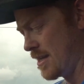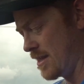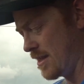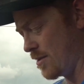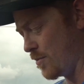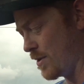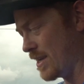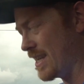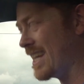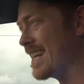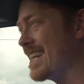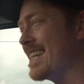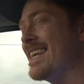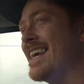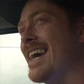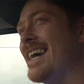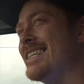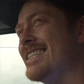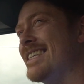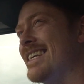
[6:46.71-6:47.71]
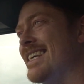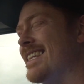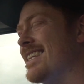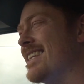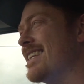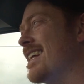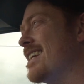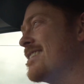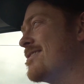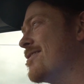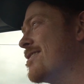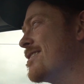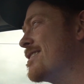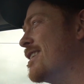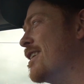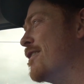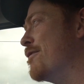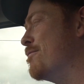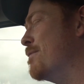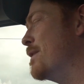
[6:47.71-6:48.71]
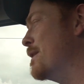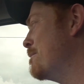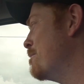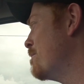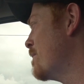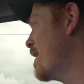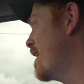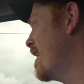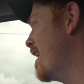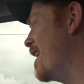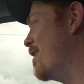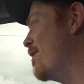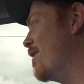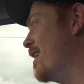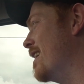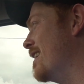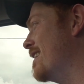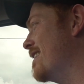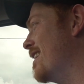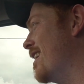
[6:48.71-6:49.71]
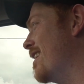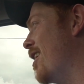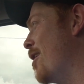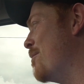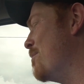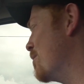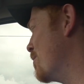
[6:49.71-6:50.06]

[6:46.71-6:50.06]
the weekend of the 18th and that sort of stuff. But anyway, hope